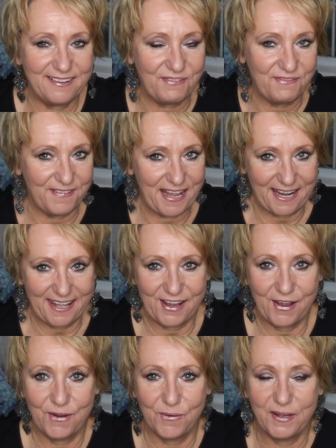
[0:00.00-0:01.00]
This
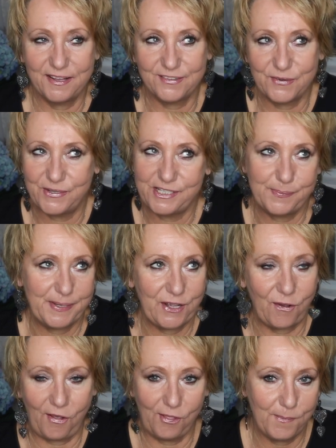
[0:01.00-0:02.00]
video is going to
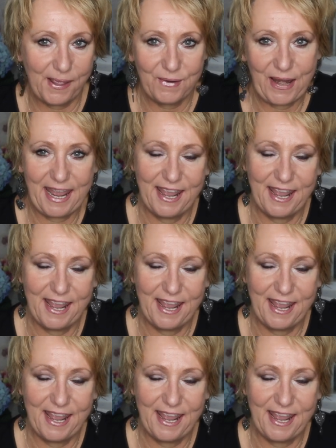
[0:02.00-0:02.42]
be all about